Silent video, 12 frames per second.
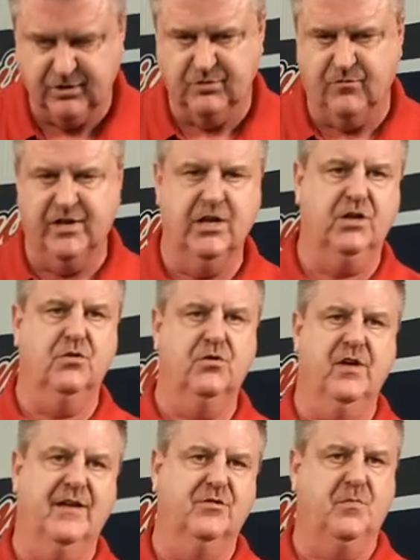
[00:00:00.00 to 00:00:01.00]
on your
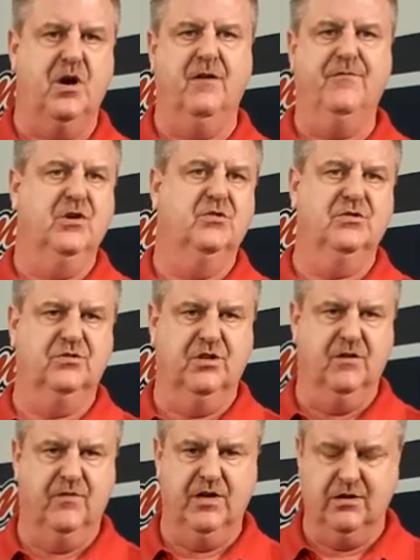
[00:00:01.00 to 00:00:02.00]
vehicle, you have spare fuses
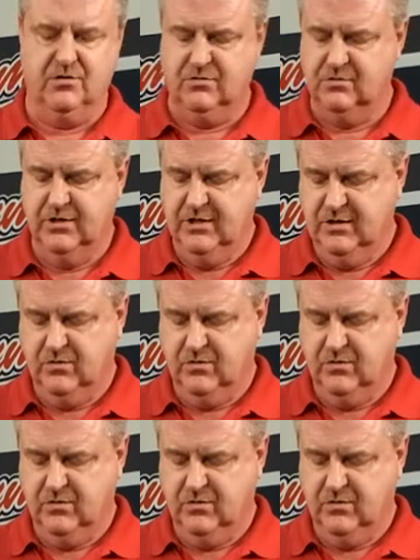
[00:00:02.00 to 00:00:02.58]
in your vehicle.